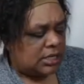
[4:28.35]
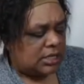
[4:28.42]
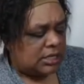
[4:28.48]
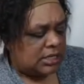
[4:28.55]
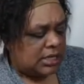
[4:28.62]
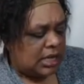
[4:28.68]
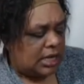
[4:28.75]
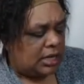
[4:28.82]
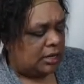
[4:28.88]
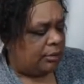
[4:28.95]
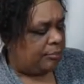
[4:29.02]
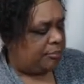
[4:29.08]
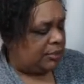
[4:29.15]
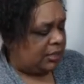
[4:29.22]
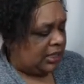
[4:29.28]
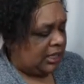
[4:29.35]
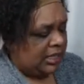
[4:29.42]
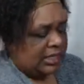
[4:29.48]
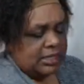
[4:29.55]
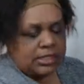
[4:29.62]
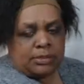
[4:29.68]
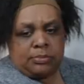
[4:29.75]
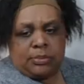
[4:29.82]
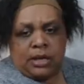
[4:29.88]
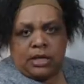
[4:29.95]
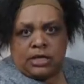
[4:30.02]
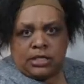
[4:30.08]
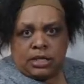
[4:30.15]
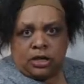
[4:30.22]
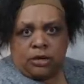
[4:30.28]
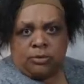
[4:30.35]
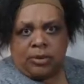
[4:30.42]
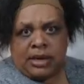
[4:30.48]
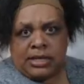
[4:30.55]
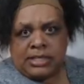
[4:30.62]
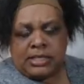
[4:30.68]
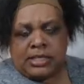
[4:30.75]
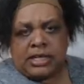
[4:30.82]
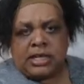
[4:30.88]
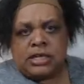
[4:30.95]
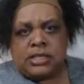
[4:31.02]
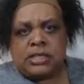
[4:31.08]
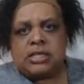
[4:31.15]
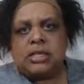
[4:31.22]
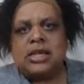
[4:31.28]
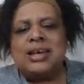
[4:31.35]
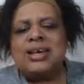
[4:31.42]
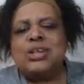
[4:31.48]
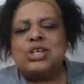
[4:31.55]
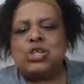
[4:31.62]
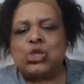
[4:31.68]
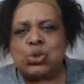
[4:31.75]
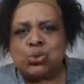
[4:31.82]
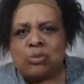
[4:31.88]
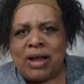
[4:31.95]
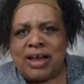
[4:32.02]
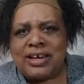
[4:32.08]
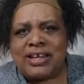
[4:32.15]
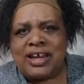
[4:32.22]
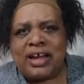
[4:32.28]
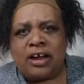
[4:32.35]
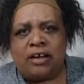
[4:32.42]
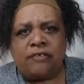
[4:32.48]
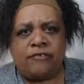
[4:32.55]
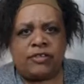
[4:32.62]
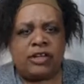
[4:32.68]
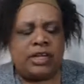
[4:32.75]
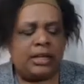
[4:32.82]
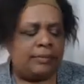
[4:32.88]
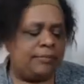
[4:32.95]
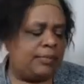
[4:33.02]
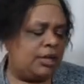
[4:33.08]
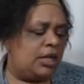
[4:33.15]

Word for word: saying, please, my dear Pisceans, tread carefully.